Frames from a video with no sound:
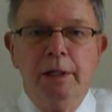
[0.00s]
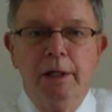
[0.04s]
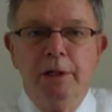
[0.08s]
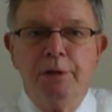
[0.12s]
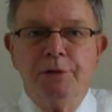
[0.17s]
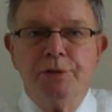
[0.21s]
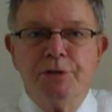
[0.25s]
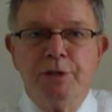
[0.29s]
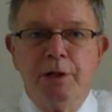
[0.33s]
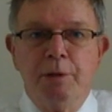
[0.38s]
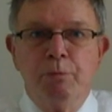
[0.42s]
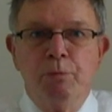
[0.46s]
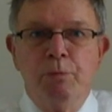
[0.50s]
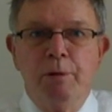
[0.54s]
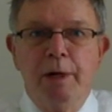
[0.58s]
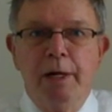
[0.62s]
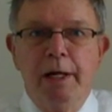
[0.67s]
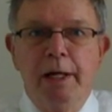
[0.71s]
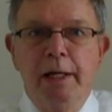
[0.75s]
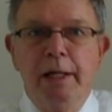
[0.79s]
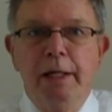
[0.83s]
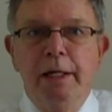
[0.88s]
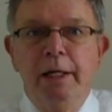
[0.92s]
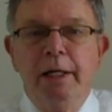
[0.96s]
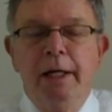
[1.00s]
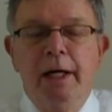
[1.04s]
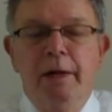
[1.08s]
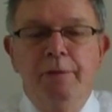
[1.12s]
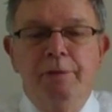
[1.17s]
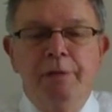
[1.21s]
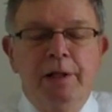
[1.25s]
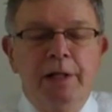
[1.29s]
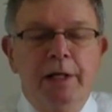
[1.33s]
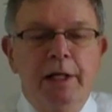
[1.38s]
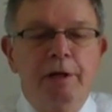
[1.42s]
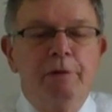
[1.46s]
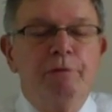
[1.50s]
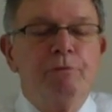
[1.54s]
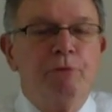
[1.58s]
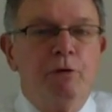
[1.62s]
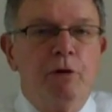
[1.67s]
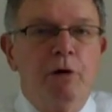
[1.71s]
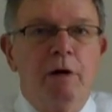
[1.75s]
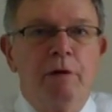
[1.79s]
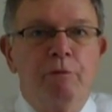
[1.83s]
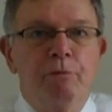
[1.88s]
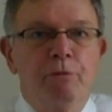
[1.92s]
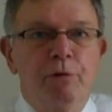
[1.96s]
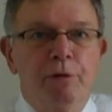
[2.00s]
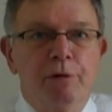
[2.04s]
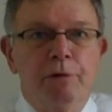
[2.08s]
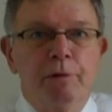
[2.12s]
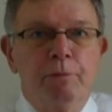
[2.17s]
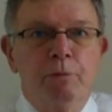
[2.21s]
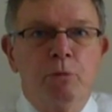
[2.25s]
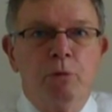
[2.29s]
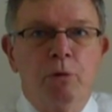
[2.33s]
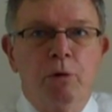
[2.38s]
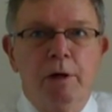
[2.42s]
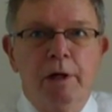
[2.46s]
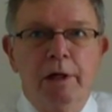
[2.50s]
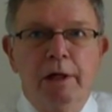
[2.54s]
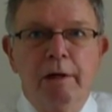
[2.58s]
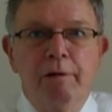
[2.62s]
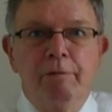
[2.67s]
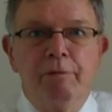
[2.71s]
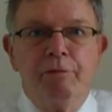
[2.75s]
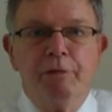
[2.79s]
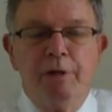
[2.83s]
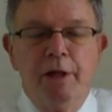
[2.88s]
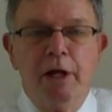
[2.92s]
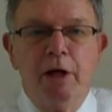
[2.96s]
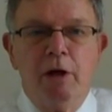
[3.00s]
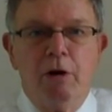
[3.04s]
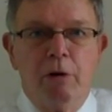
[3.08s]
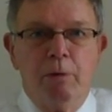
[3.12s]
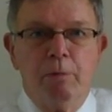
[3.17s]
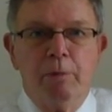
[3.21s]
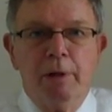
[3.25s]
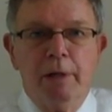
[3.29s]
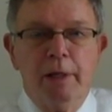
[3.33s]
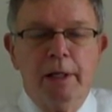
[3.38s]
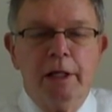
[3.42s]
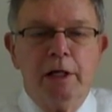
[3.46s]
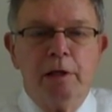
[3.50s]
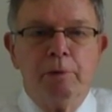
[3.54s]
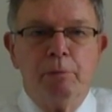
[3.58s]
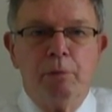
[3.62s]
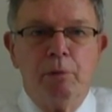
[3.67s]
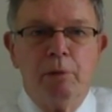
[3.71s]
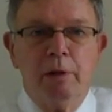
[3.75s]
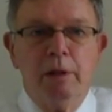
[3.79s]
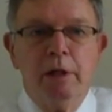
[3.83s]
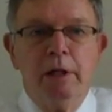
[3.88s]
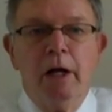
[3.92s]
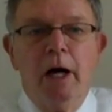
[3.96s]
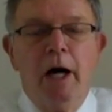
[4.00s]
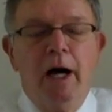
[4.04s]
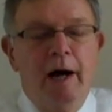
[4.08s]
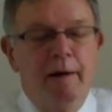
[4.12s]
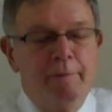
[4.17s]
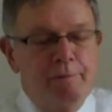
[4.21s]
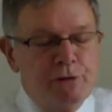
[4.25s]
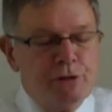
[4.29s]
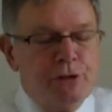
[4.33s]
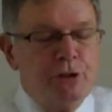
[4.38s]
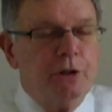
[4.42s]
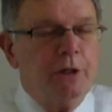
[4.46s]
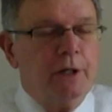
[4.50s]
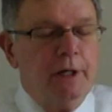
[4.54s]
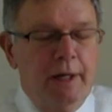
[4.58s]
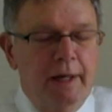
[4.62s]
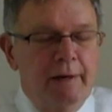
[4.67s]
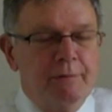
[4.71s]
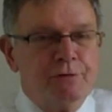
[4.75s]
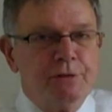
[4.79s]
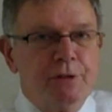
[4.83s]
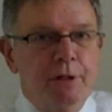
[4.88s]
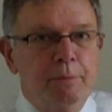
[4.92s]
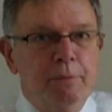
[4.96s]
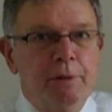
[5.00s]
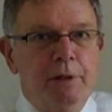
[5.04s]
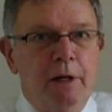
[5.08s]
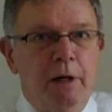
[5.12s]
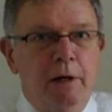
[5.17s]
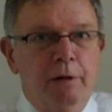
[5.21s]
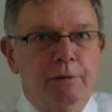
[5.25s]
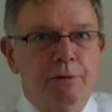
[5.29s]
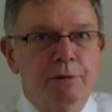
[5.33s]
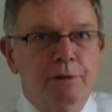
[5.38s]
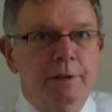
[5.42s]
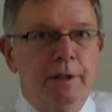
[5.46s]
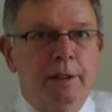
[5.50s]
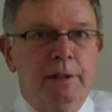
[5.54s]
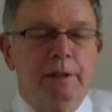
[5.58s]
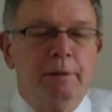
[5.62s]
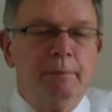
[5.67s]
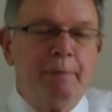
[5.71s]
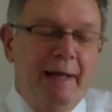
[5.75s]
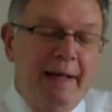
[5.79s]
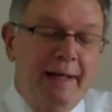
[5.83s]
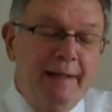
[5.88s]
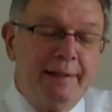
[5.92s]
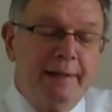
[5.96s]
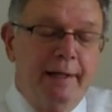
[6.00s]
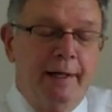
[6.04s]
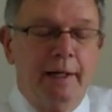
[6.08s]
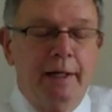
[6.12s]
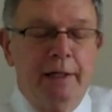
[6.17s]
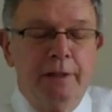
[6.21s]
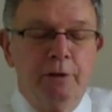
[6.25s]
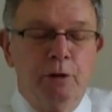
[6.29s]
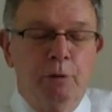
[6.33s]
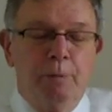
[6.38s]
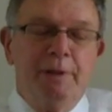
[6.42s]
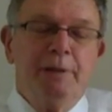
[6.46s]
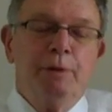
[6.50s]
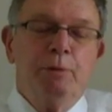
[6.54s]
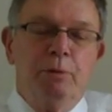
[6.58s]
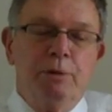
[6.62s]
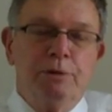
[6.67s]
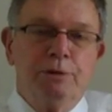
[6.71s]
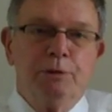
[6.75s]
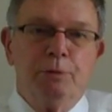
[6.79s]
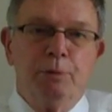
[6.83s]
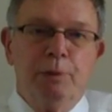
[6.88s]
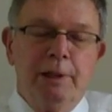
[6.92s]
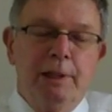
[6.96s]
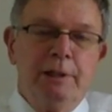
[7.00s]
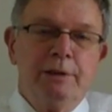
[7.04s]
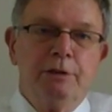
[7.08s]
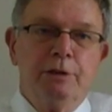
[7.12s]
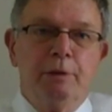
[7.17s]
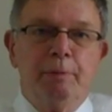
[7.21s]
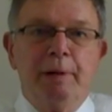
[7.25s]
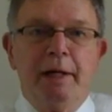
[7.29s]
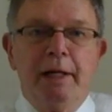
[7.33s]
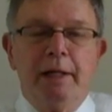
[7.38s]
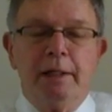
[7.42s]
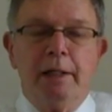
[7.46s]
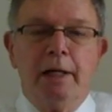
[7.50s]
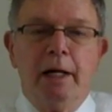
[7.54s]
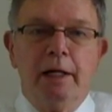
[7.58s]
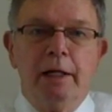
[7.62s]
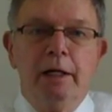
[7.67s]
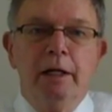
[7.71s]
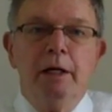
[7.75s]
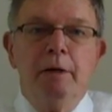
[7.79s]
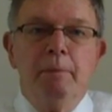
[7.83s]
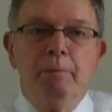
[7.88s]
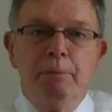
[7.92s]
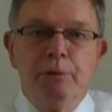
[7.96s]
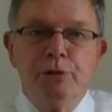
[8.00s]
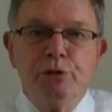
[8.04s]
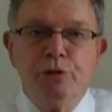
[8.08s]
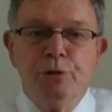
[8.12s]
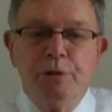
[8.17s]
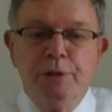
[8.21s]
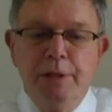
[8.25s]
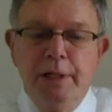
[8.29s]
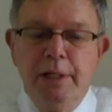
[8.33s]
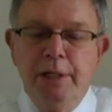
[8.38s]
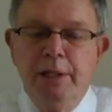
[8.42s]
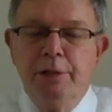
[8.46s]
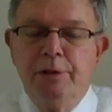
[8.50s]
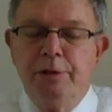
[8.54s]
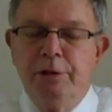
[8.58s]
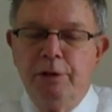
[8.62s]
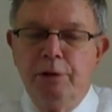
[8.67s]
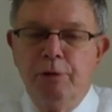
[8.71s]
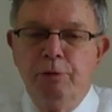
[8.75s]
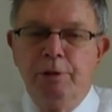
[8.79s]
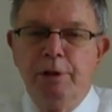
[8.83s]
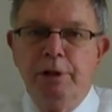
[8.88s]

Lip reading: in some way, and they get involved with them more if they are relatable. Obviously, you're going to have some characters like the bad guy. Nobody wants to relate to the bad guy, but you need